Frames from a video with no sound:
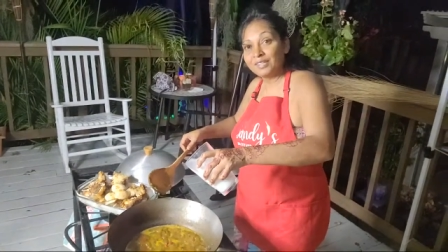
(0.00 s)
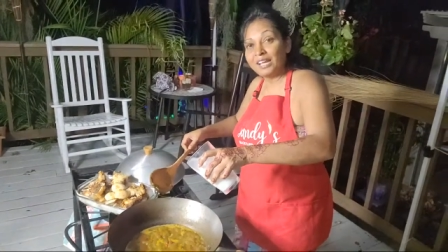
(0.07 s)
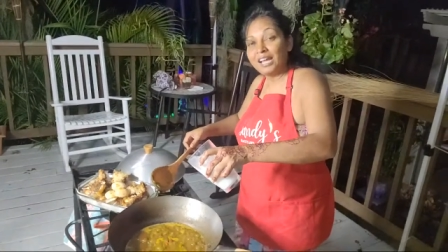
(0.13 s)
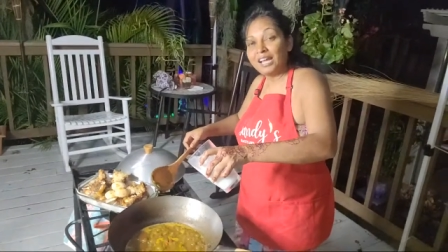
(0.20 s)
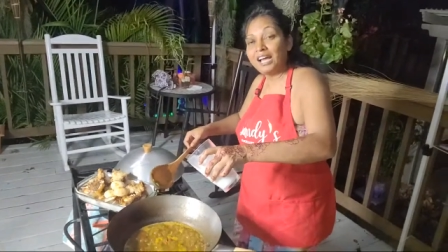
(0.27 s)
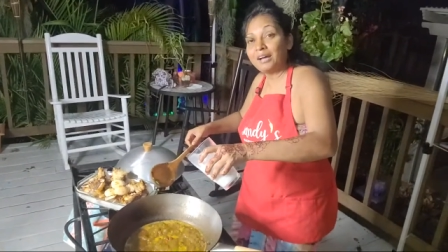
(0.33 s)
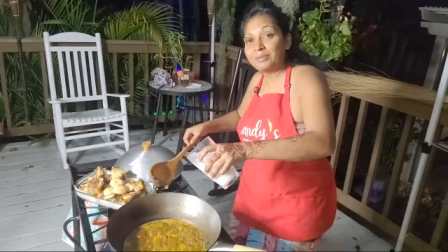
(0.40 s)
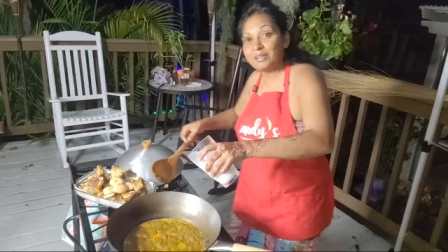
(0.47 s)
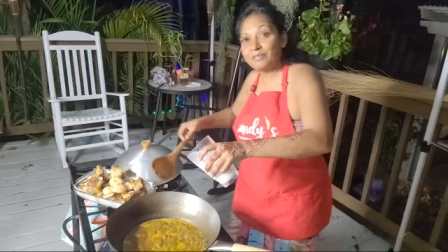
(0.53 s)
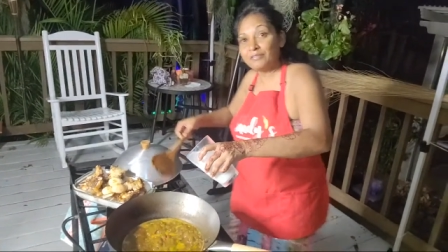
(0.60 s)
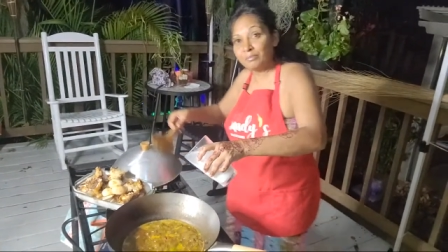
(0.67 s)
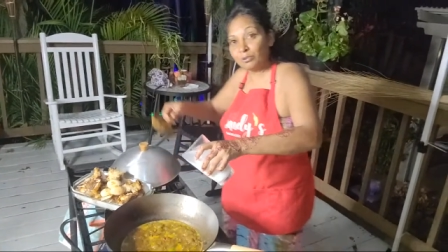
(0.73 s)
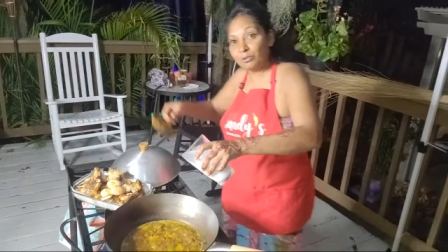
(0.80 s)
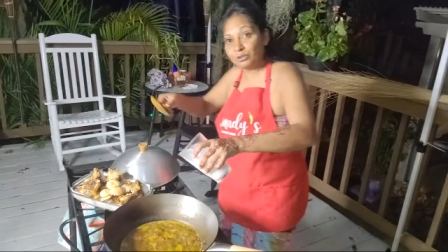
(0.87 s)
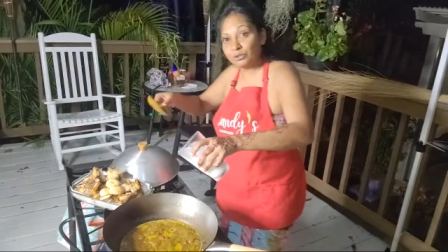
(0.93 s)
Um, even
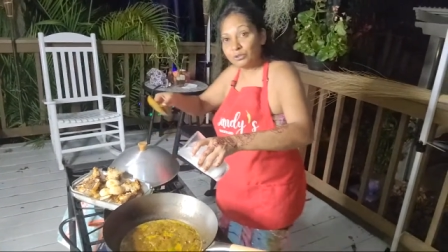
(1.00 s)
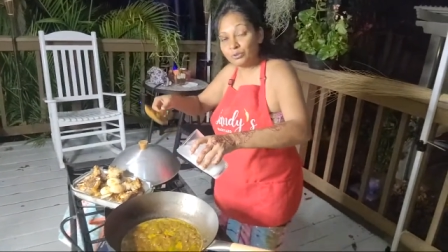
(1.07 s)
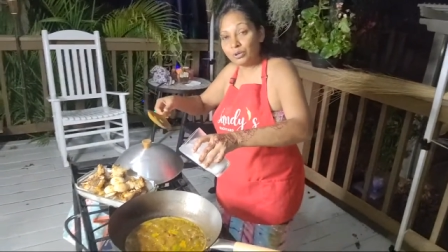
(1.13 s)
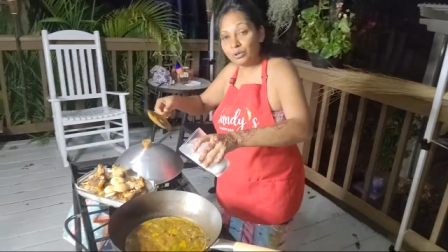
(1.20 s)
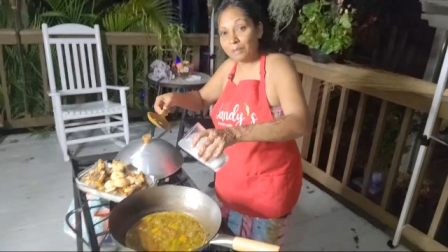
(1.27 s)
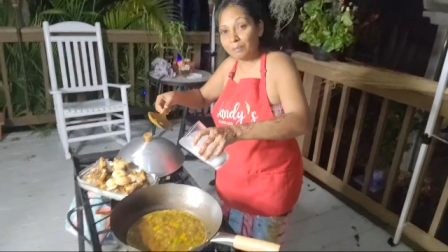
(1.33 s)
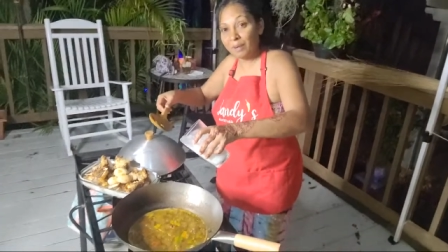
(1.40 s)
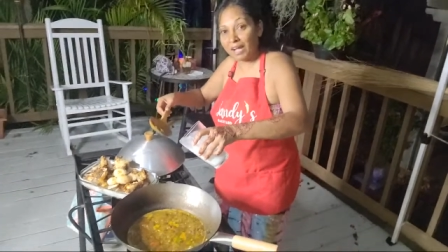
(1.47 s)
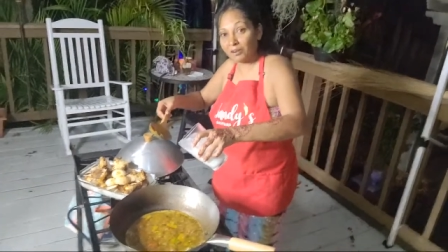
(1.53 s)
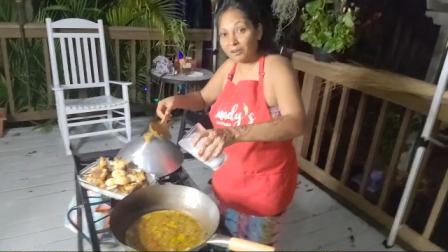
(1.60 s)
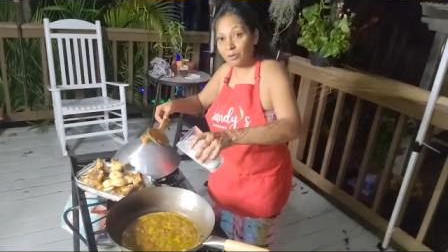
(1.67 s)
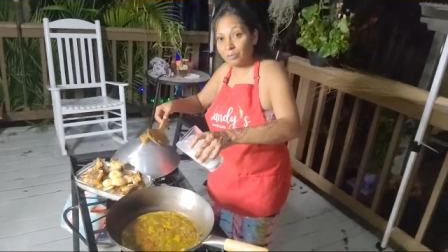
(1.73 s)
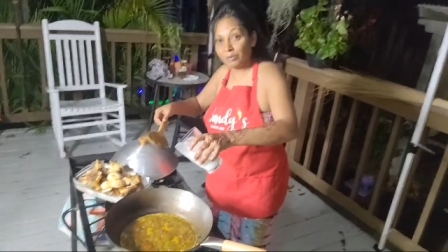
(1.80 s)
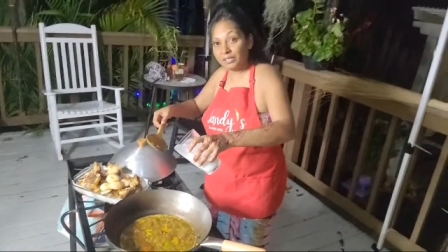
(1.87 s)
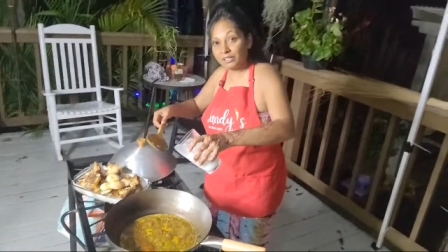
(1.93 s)
more so, and um, back
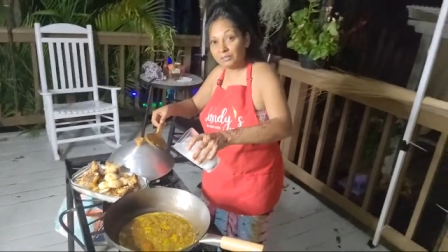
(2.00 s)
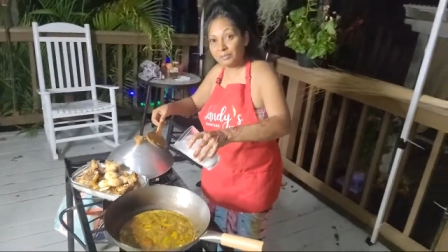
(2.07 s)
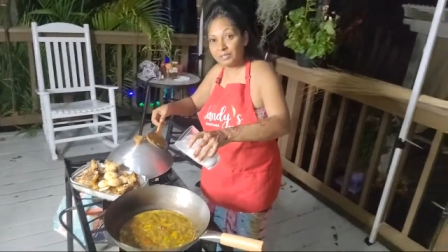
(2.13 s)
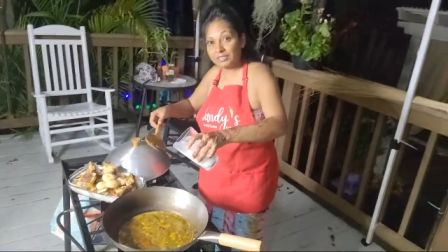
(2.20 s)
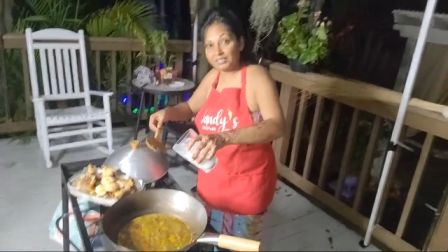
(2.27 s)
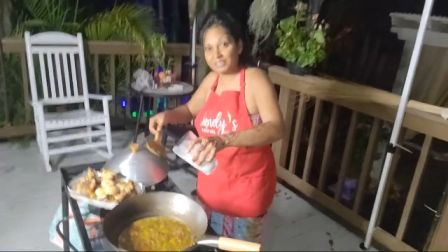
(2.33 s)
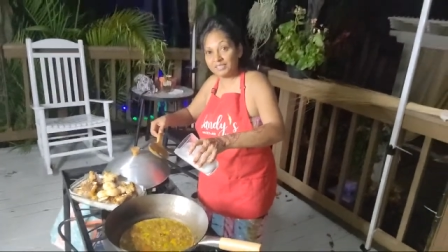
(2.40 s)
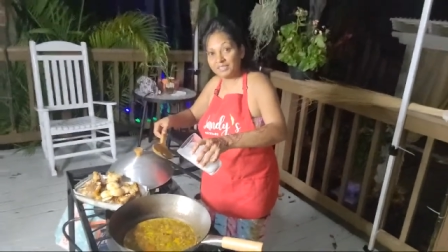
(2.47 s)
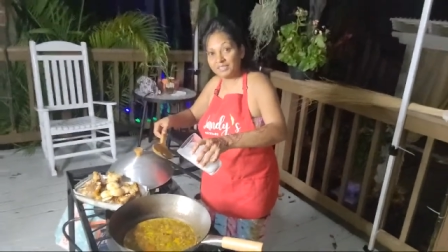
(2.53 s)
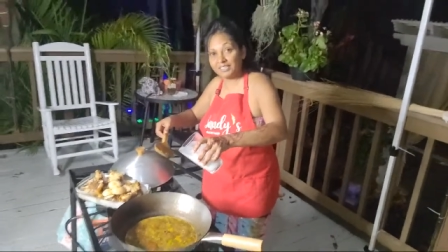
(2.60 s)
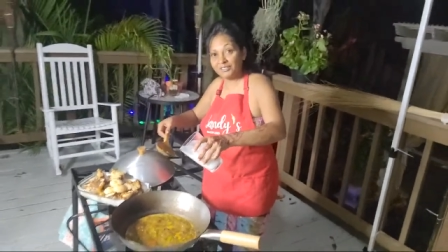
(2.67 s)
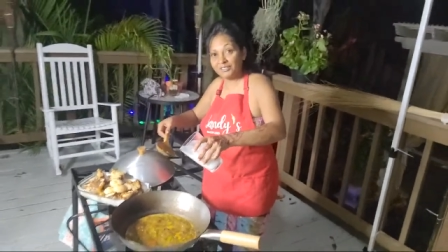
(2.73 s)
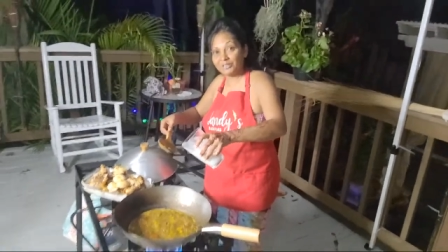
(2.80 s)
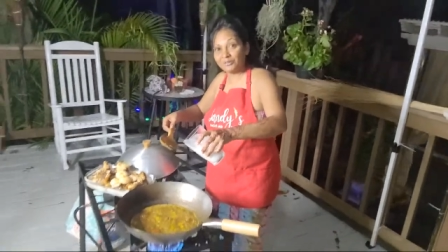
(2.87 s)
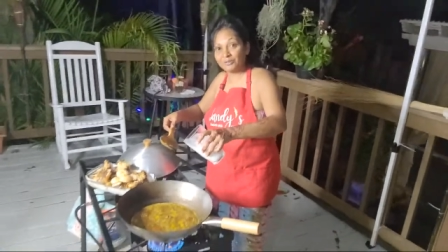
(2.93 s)
up a little bit. There
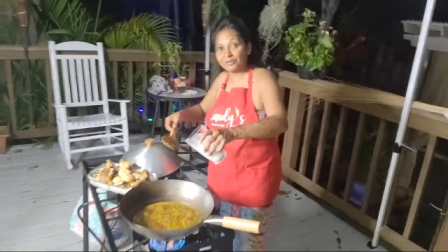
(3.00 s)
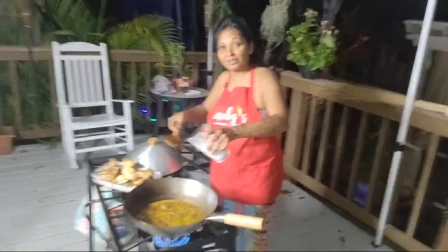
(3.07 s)
you go.